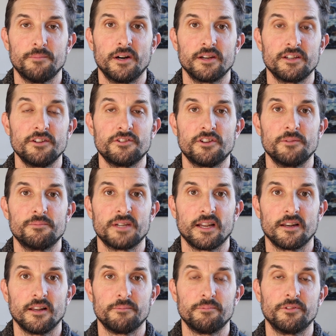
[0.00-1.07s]
my YouTube
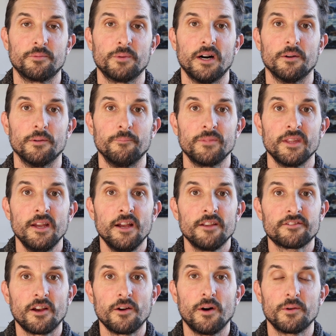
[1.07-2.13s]
channel up as well.
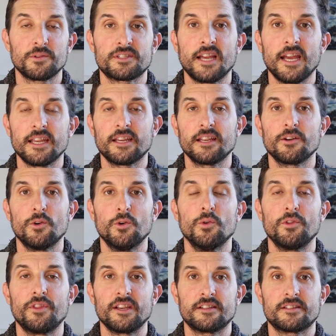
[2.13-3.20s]
So I was taking
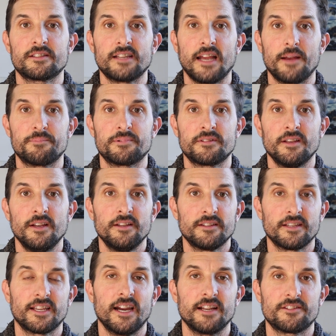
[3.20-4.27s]
all these steps
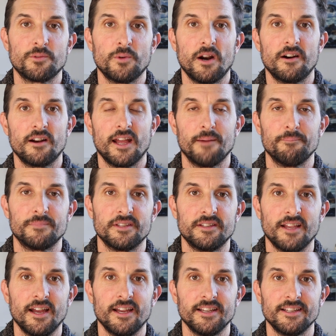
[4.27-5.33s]
to get to where I am
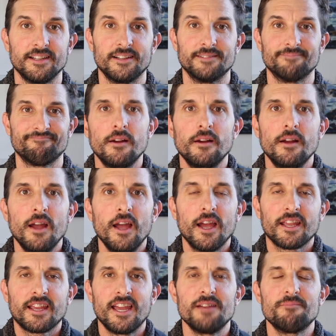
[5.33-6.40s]
today.
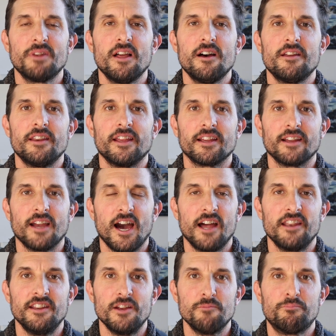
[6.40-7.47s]
Keep learning
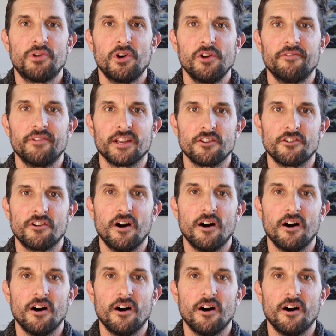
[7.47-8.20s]
and improving your